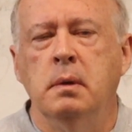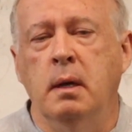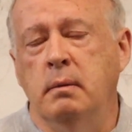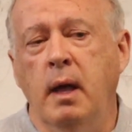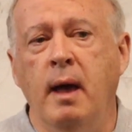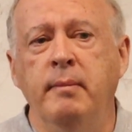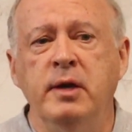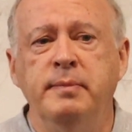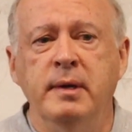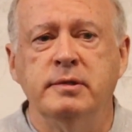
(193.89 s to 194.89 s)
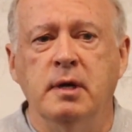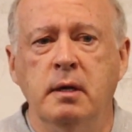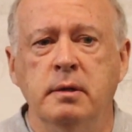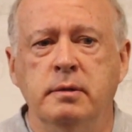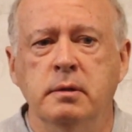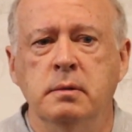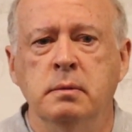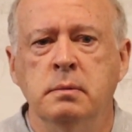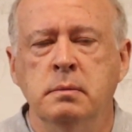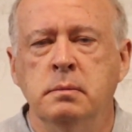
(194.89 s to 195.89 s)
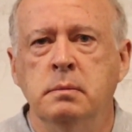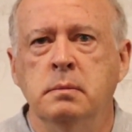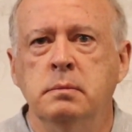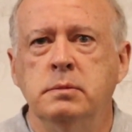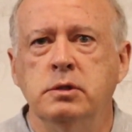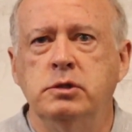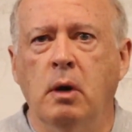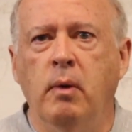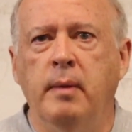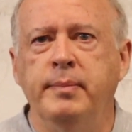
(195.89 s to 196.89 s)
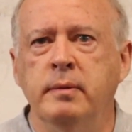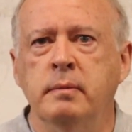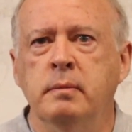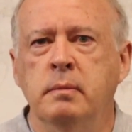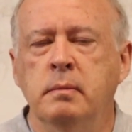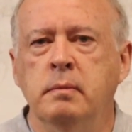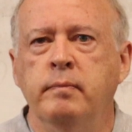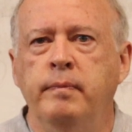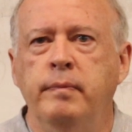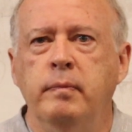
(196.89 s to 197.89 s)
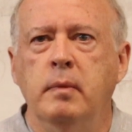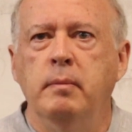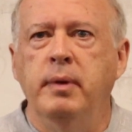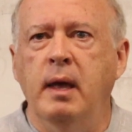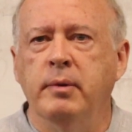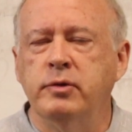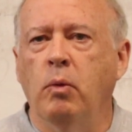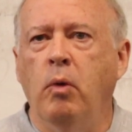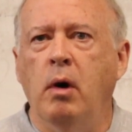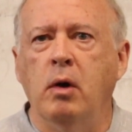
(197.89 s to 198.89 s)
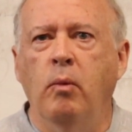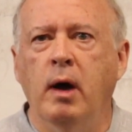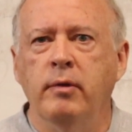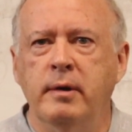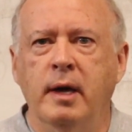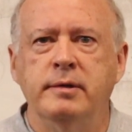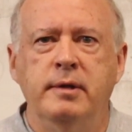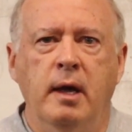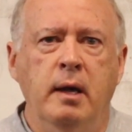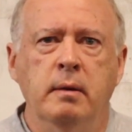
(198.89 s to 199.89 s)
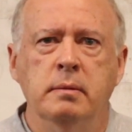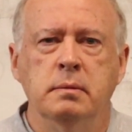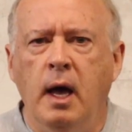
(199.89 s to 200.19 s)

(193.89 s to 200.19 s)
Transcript: And yeah, it makes me excited to, to show up and be able to walk well the next day.